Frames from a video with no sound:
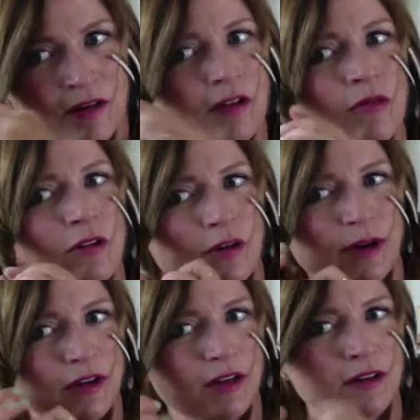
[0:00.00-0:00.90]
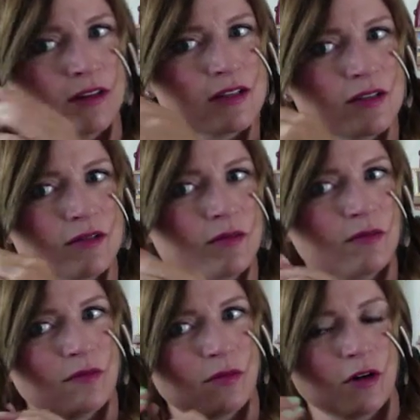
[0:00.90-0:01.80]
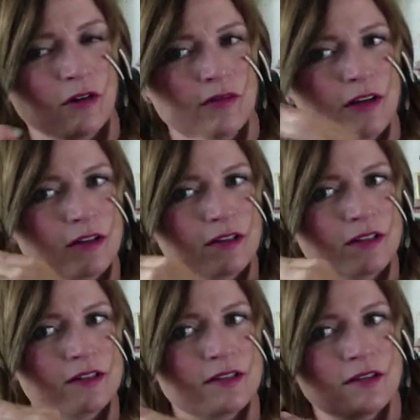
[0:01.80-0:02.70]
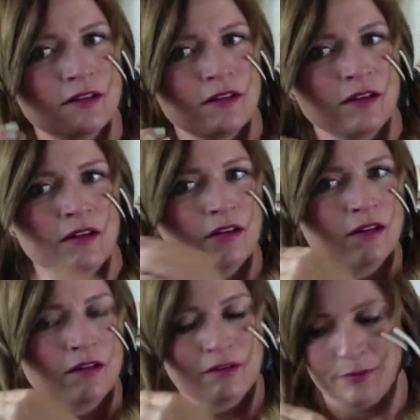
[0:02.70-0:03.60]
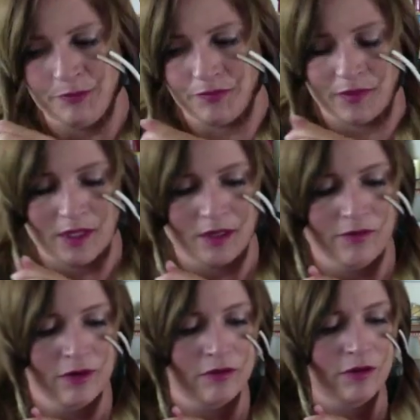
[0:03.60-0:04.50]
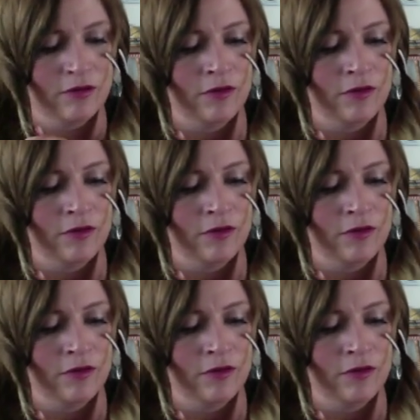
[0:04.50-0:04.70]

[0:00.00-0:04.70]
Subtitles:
and don't worry about getting this perfect. It's if you were